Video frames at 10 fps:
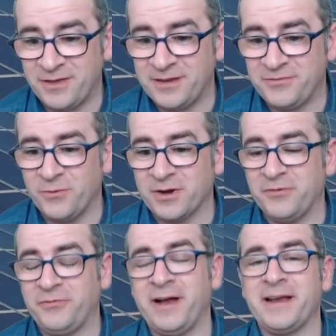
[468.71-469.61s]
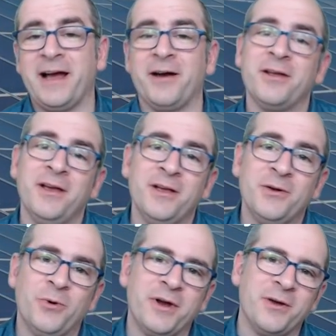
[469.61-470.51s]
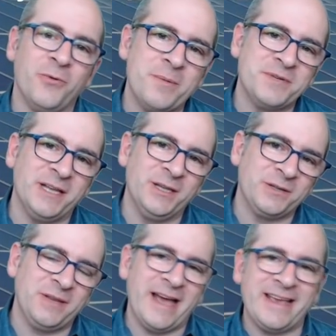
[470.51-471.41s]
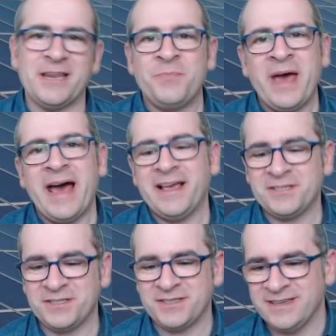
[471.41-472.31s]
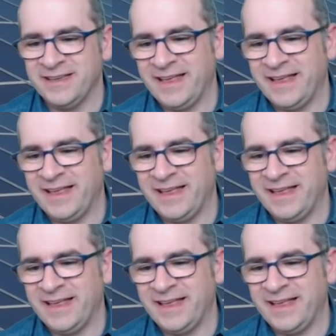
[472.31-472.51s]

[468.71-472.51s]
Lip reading: and if you want to find out what a website looked like in the past,